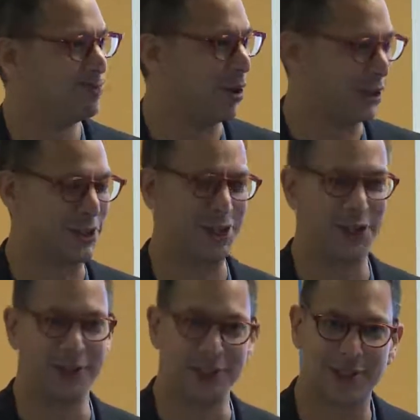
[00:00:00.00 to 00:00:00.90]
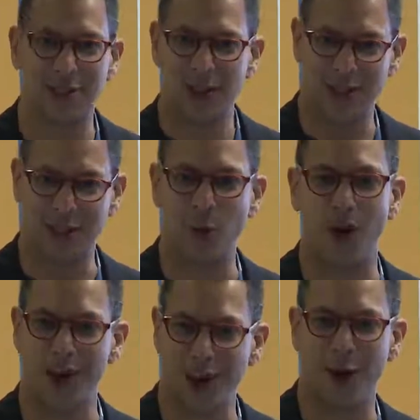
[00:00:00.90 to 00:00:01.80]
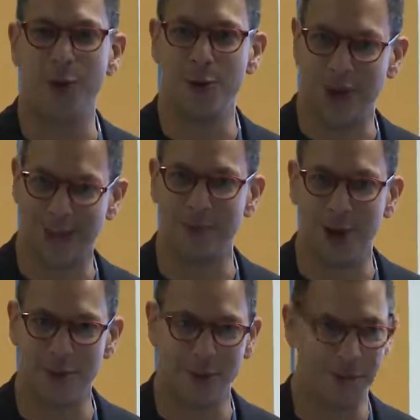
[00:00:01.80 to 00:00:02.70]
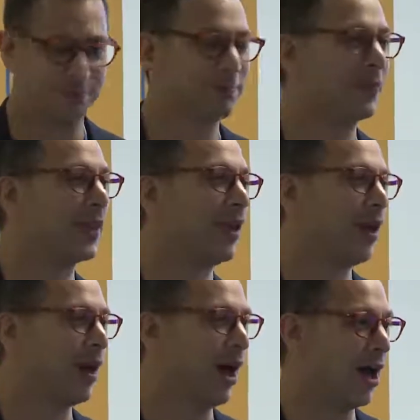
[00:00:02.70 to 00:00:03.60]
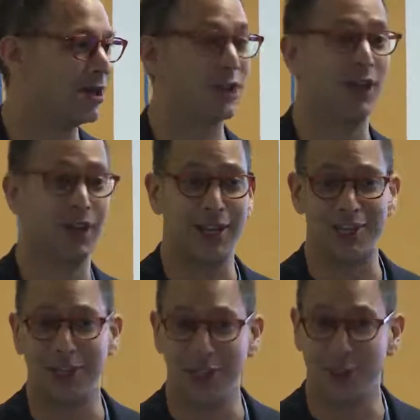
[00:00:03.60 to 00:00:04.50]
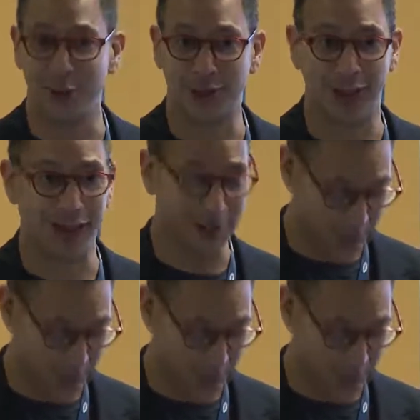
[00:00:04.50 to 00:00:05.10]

politicians is quite low at the moment. It certainly is in the UK.